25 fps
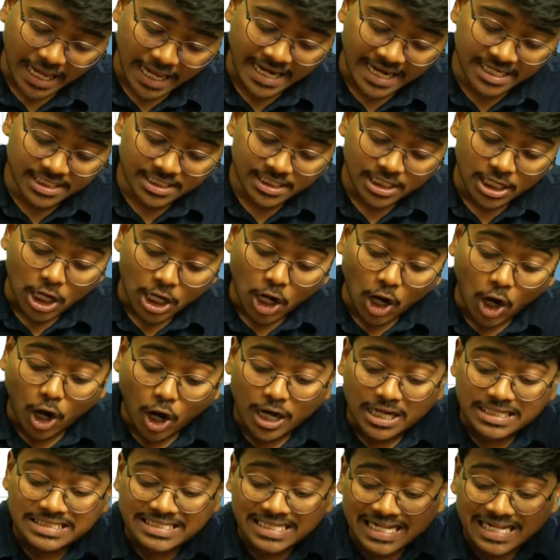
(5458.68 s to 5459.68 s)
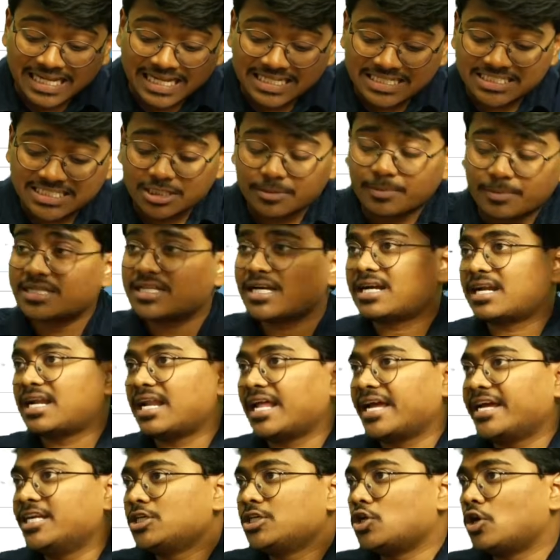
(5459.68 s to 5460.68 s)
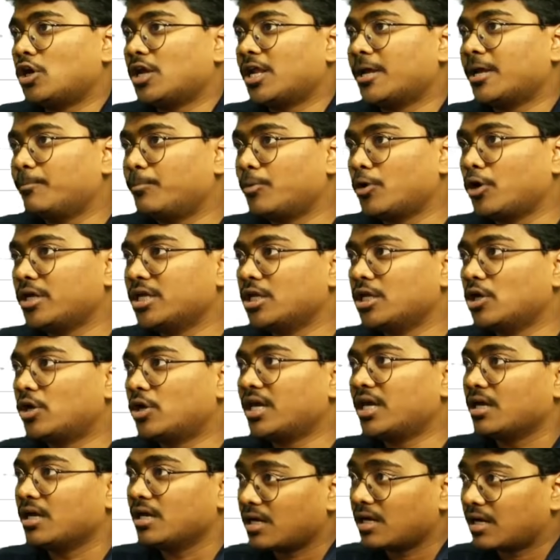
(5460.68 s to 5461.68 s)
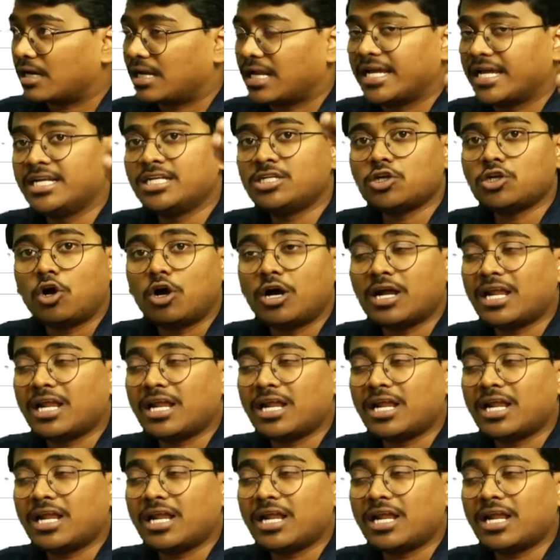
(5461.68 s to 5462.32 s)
and authorized by the client or employee. Okay, client or